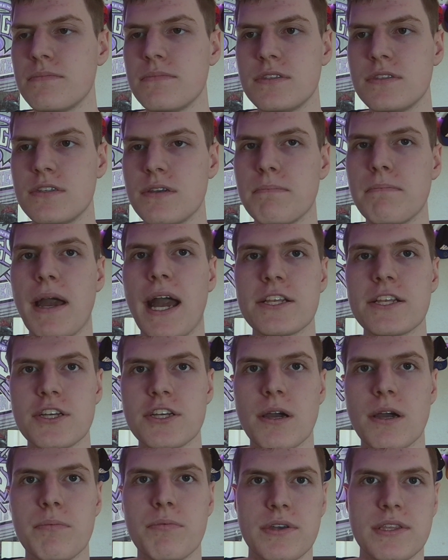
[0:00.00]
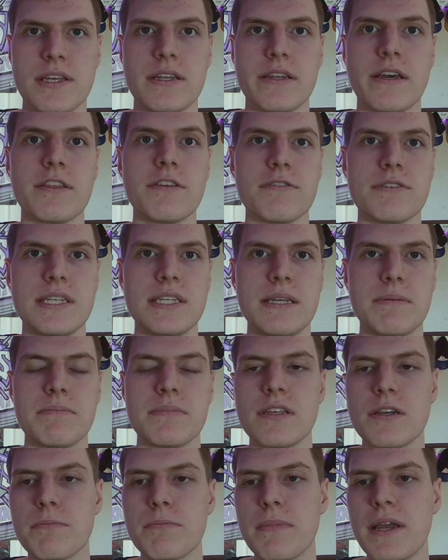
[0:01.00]
to match up with another team.
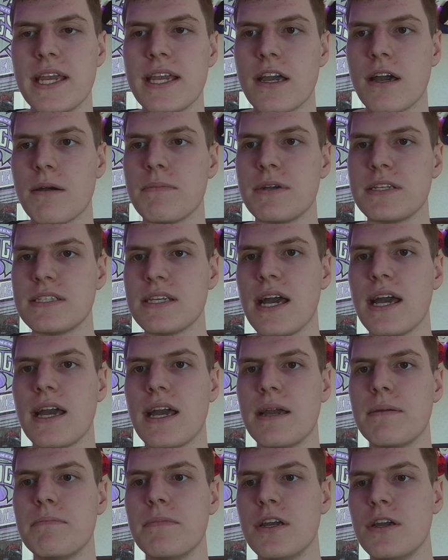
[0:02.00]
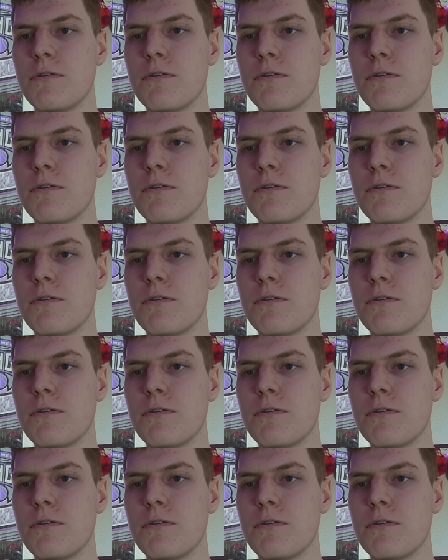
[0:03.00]
There may come a time